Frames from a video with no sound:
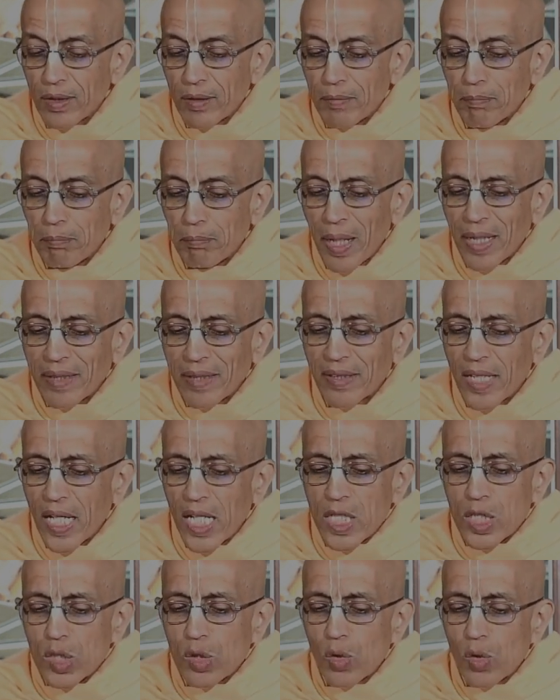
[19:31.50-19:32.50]
But there
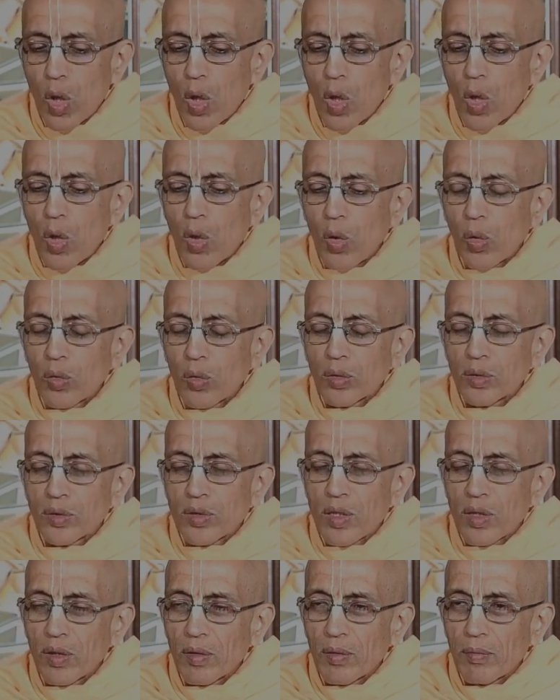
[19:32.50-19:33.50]
is no
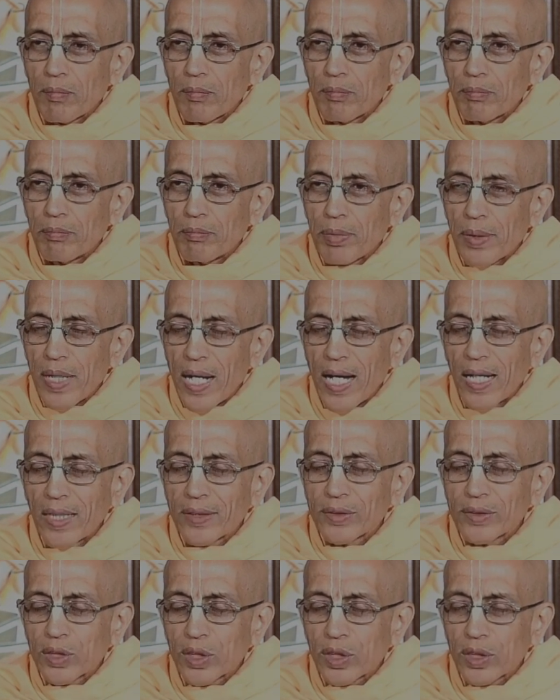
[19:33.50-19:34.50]

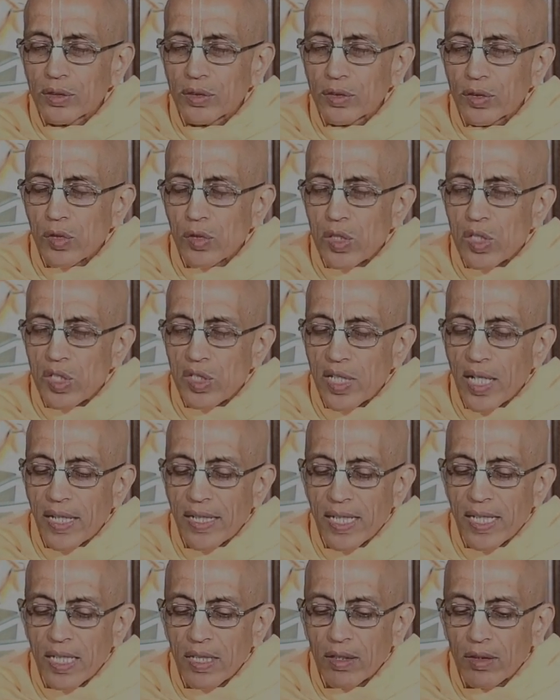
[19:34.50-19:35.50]
branch to
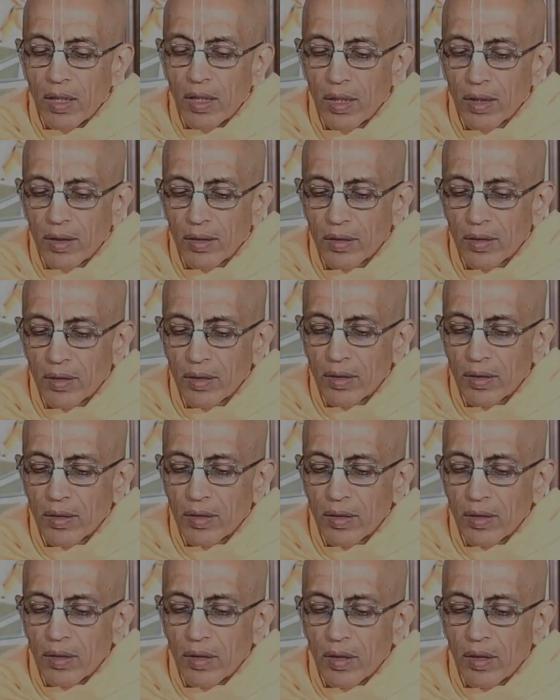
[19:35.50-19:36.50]
study the
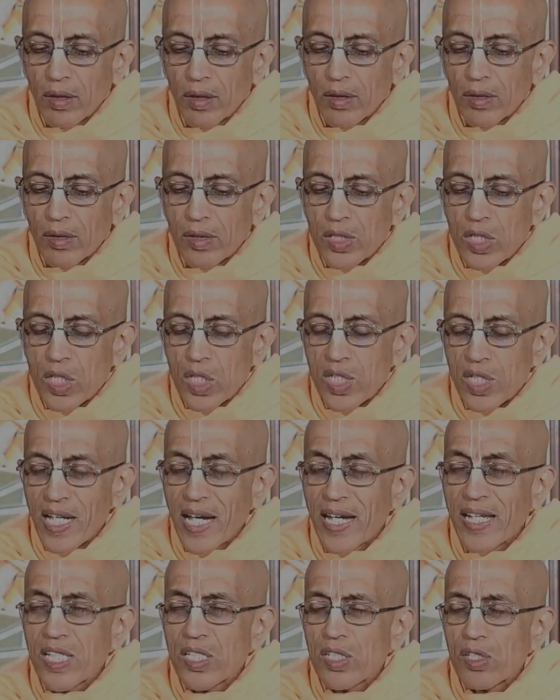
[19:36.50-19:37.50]

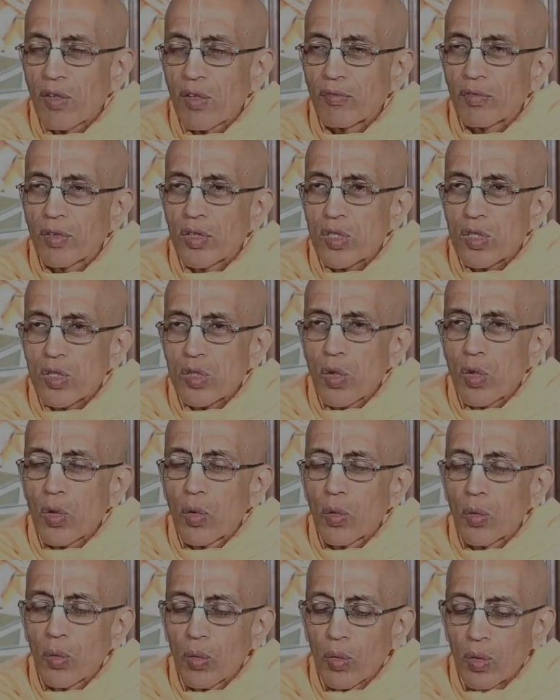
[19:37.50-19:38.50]
science of the
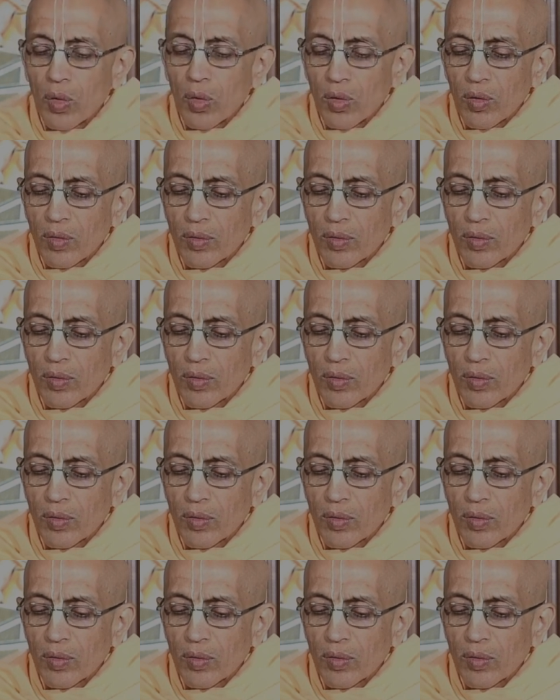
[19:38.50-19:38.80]
soul,